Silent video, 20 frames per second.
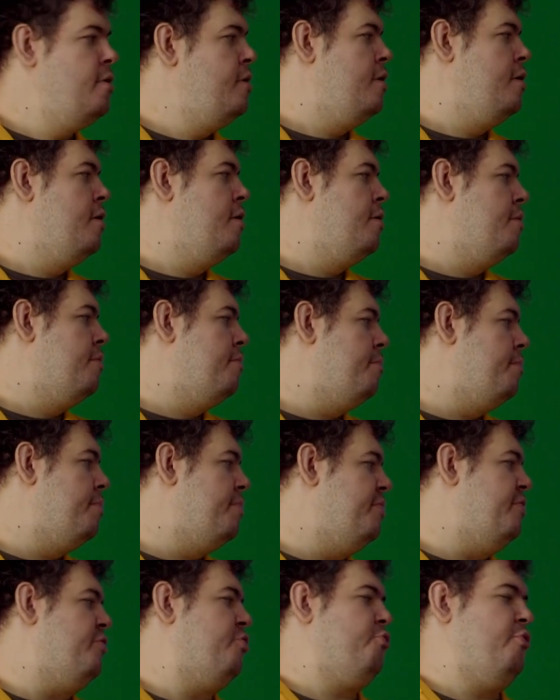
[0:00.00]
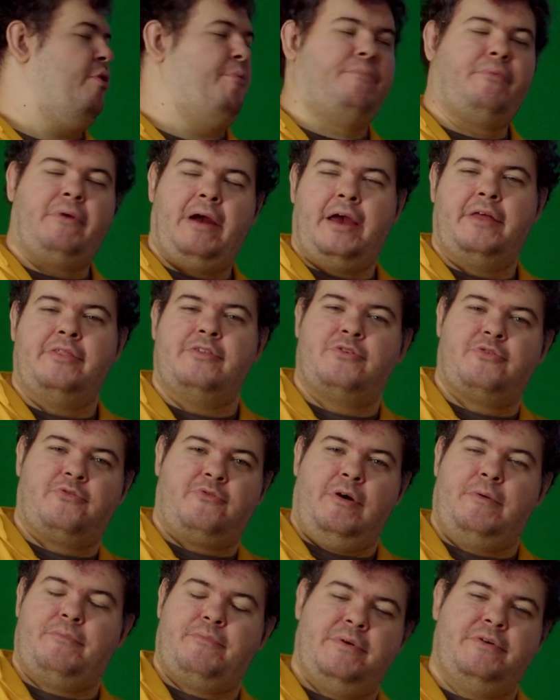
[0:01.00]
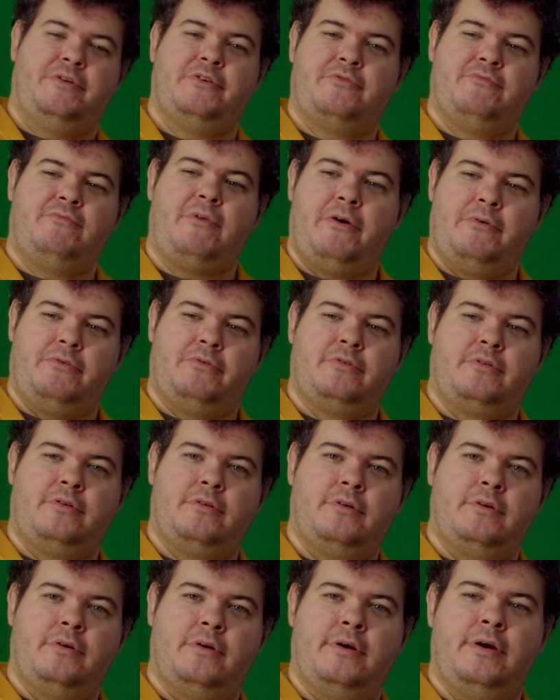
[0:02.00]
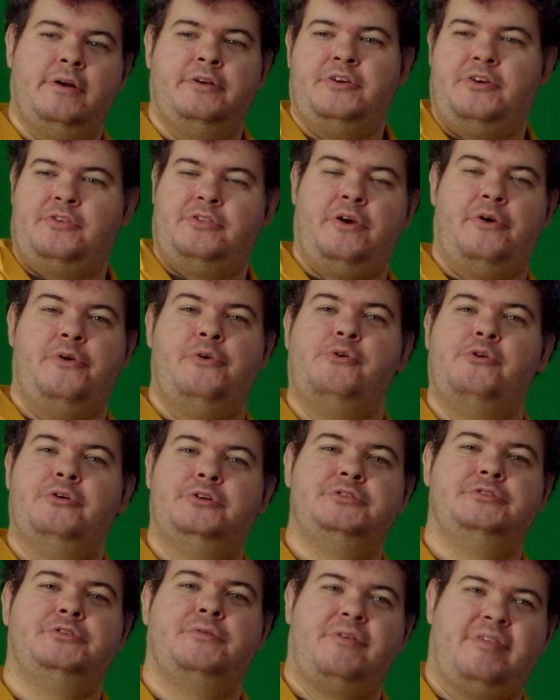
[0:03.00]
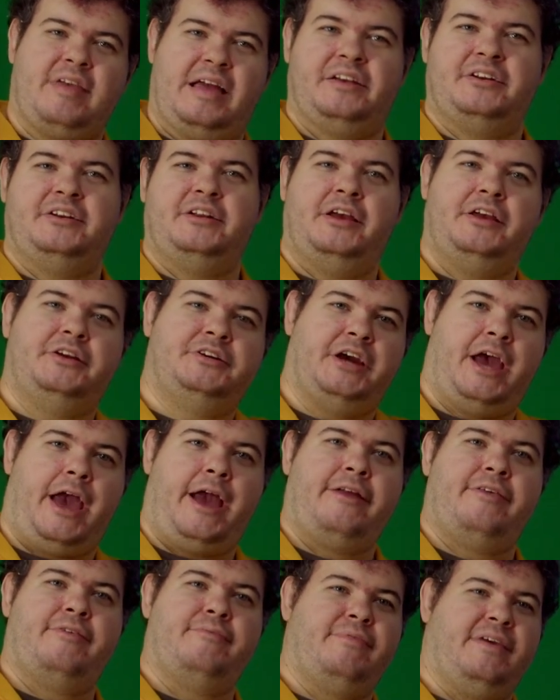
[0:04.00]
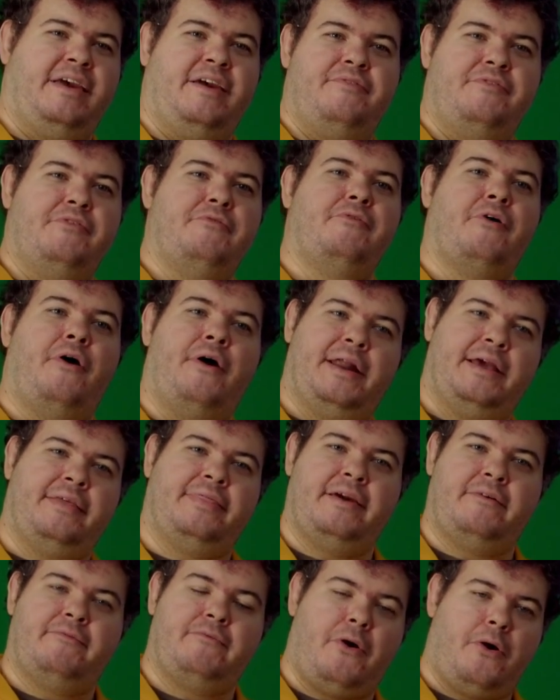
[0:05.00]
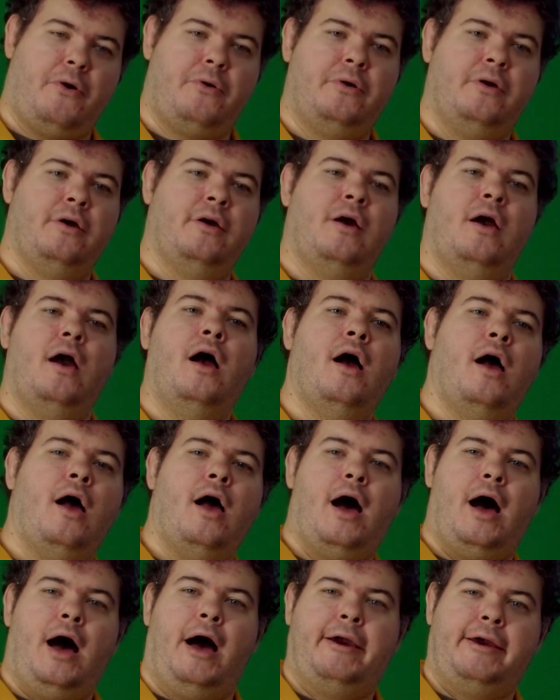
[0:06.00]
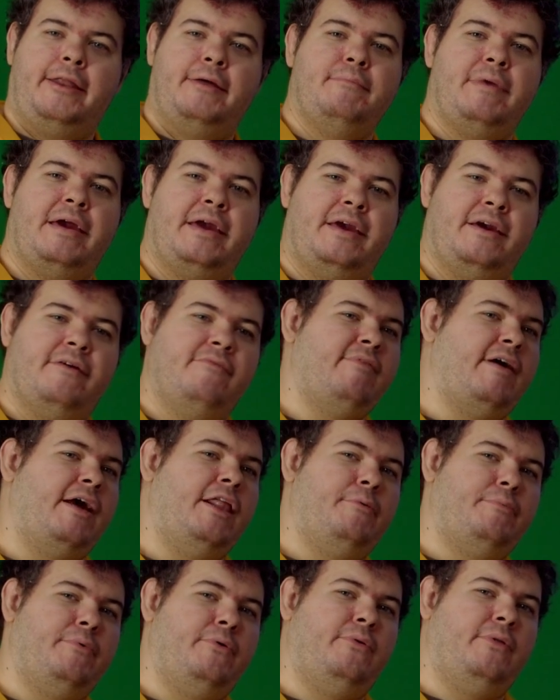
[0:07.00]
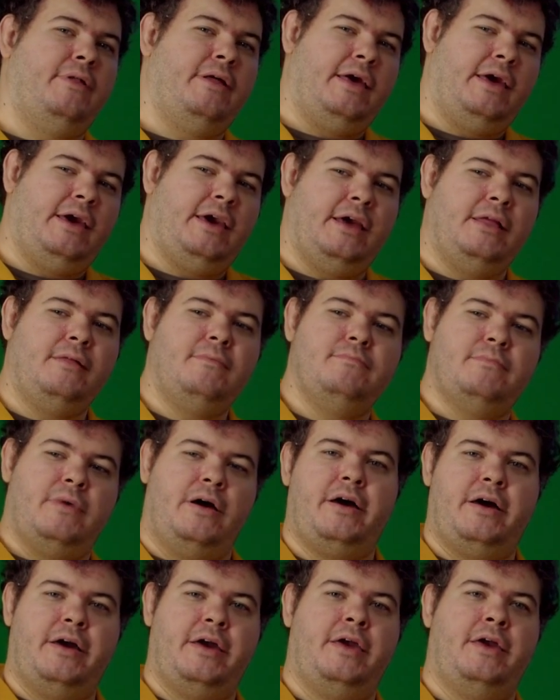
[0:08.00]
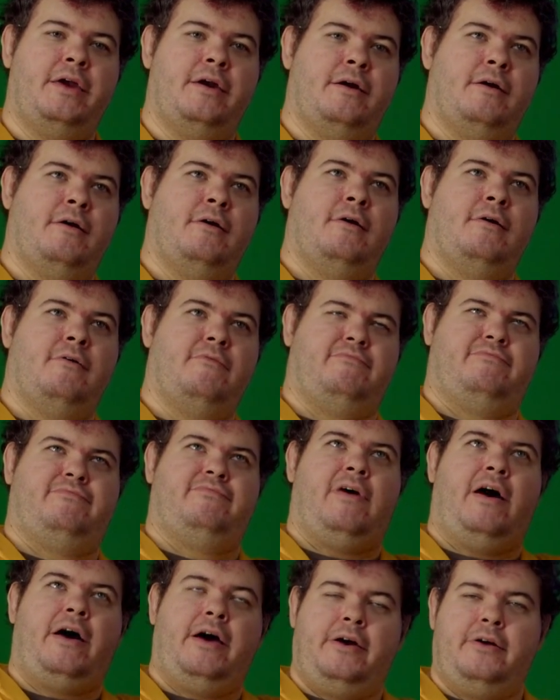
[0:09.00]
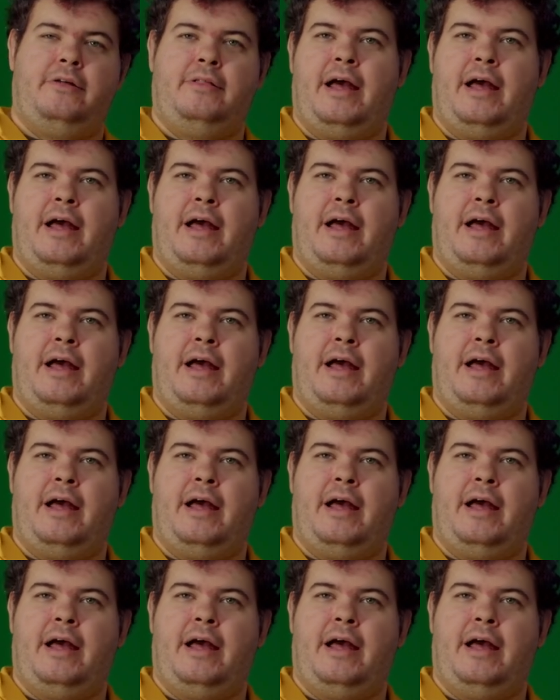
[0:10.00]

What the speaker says: So that's your first script made in Halo Infinite's Forge. I cannot wait to see what you do with this. And if you would like access to